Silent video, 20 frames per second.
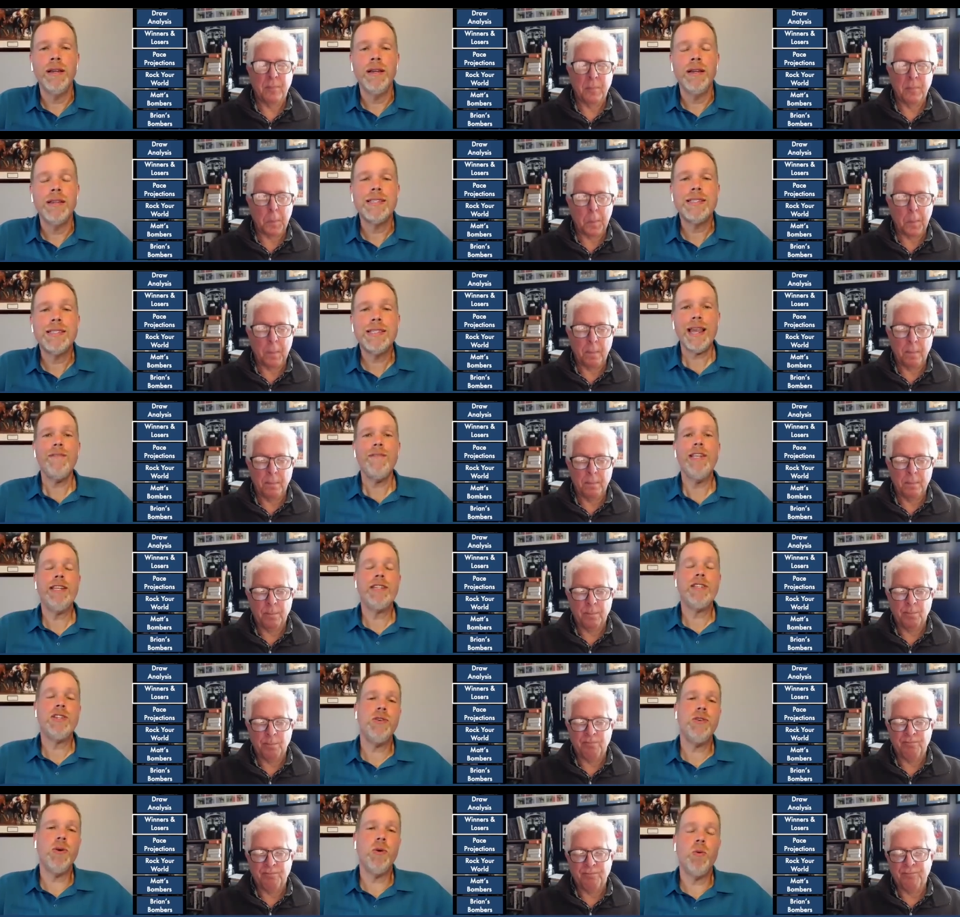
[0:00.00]

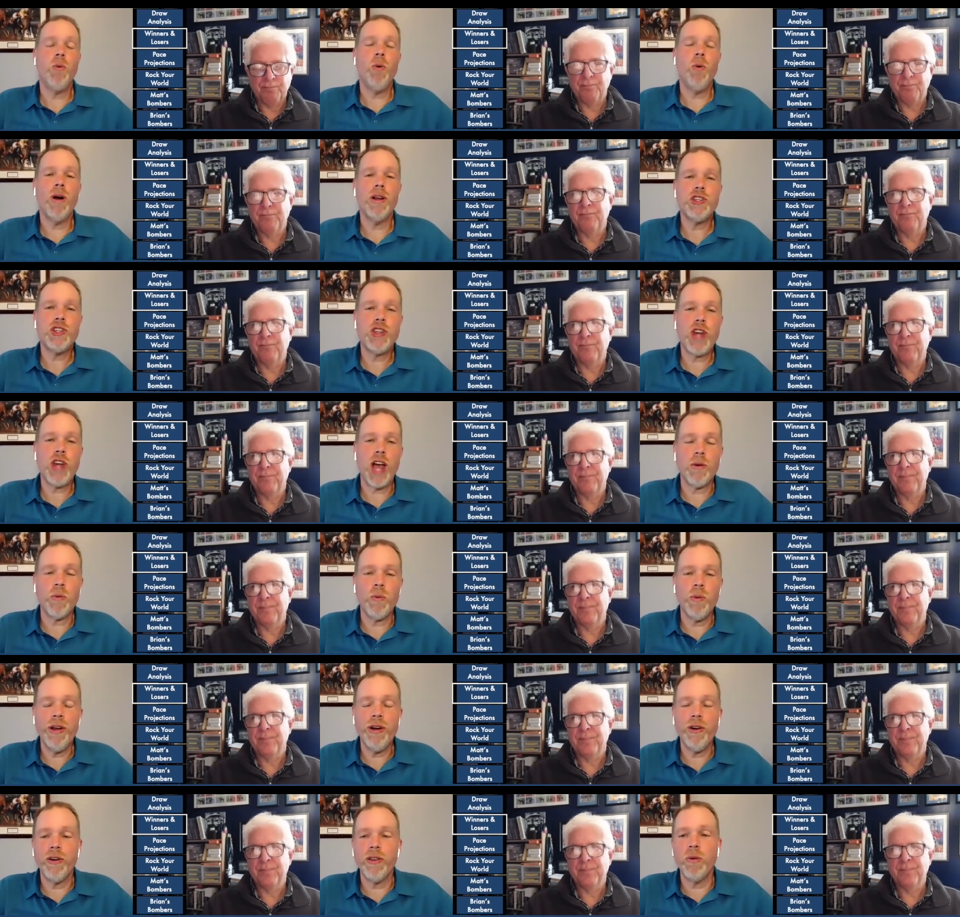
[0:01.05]
Speaker 1: 72 to one shot
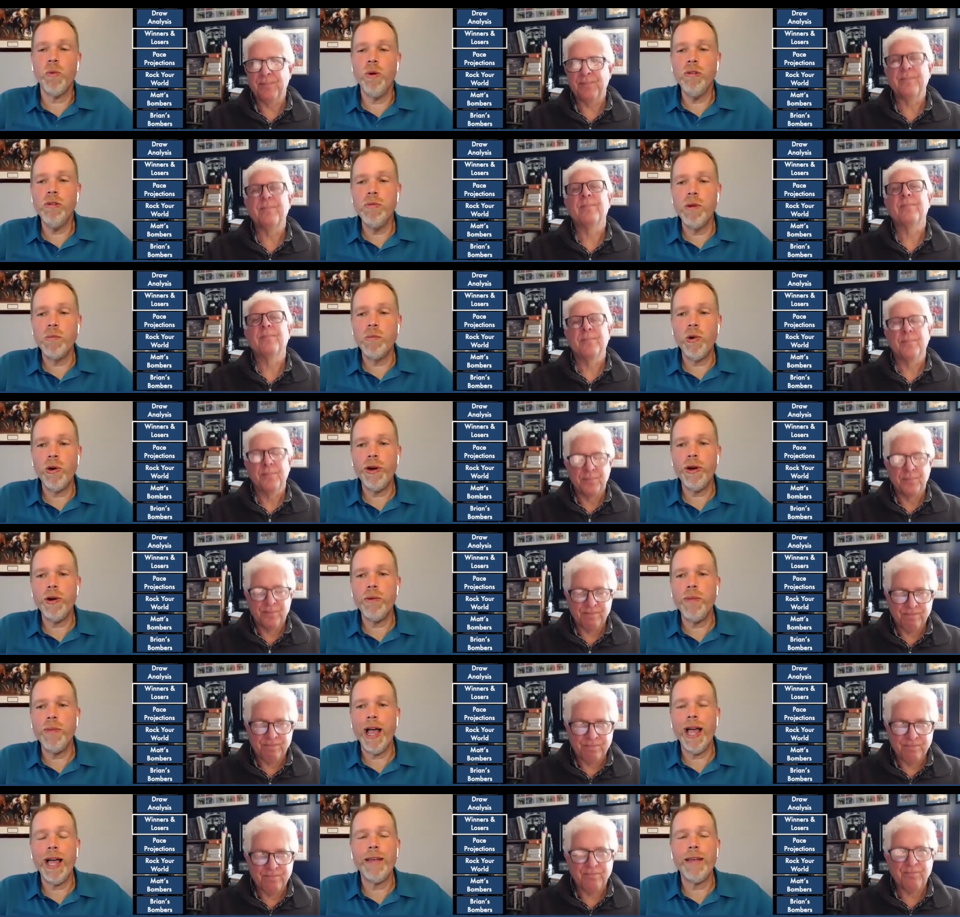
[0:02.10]
winner of the Wood Memorial
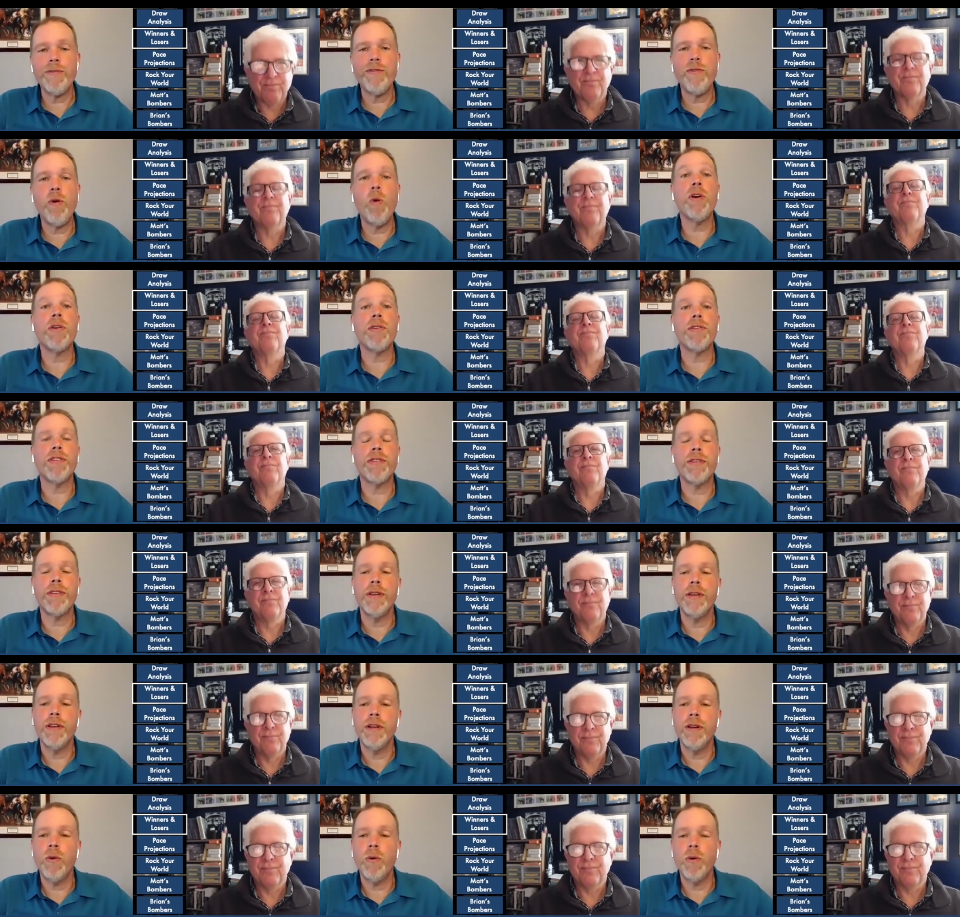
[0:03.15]
Mile, fourth
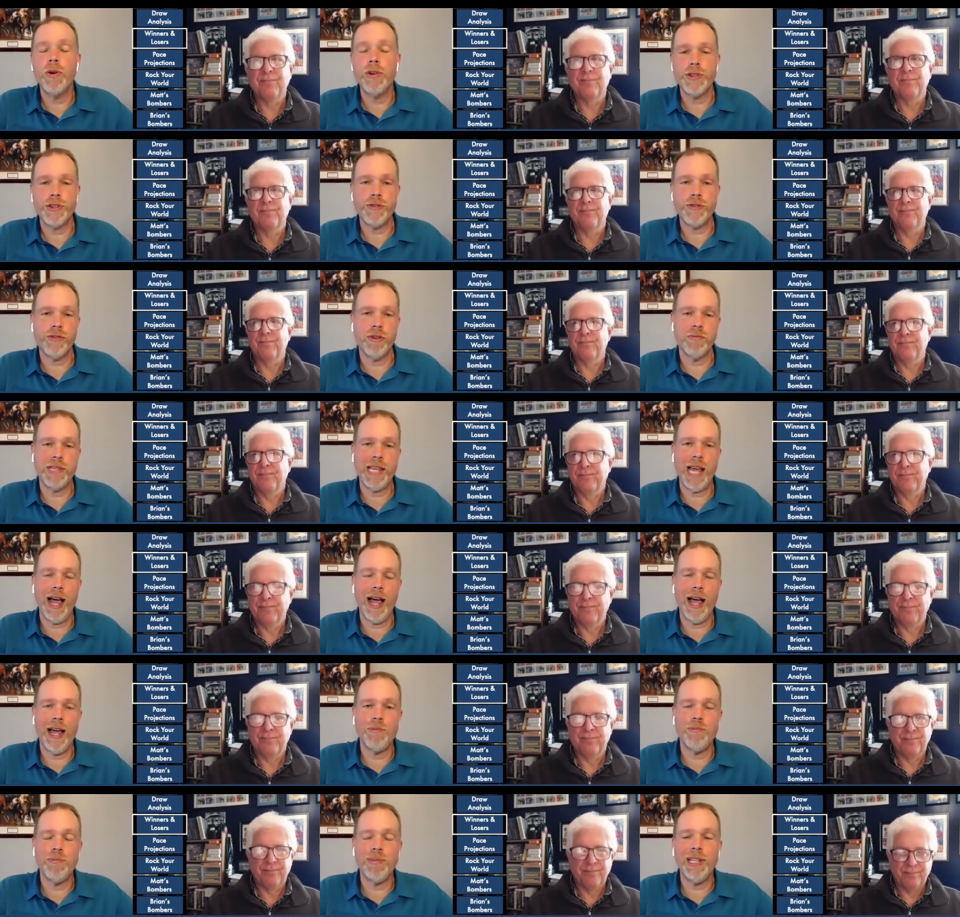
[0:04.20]
horse from
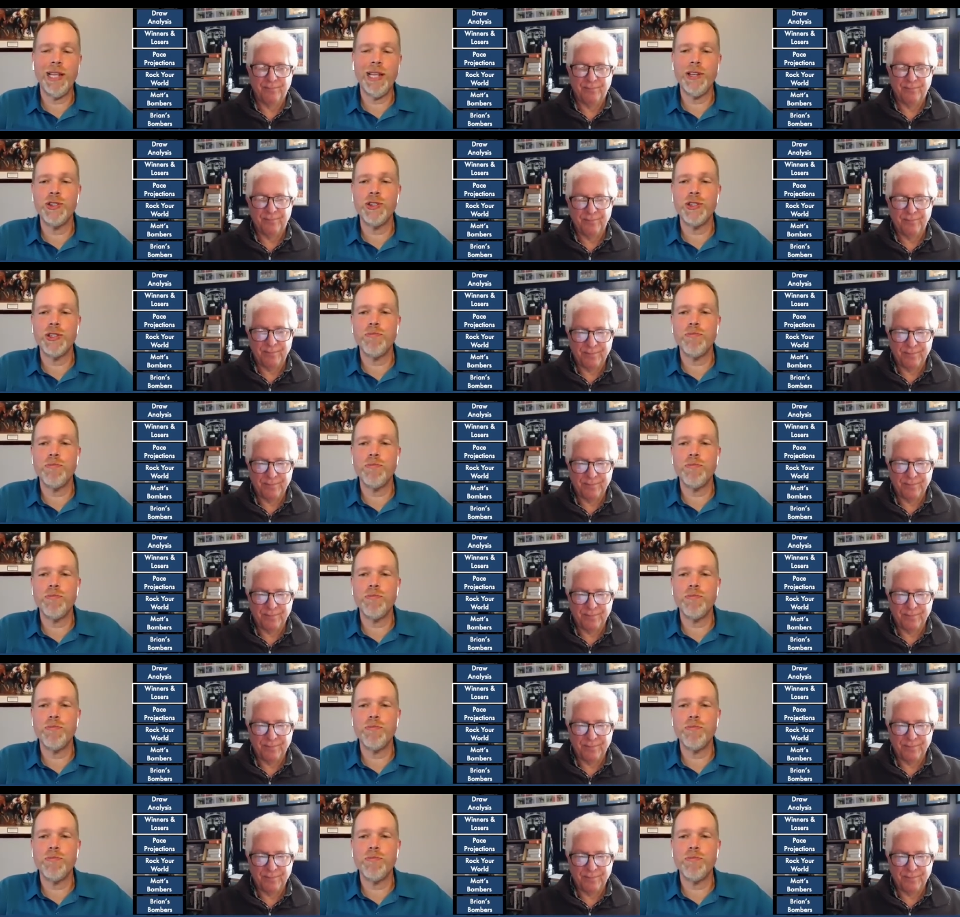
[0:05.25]
Todd Pletcher's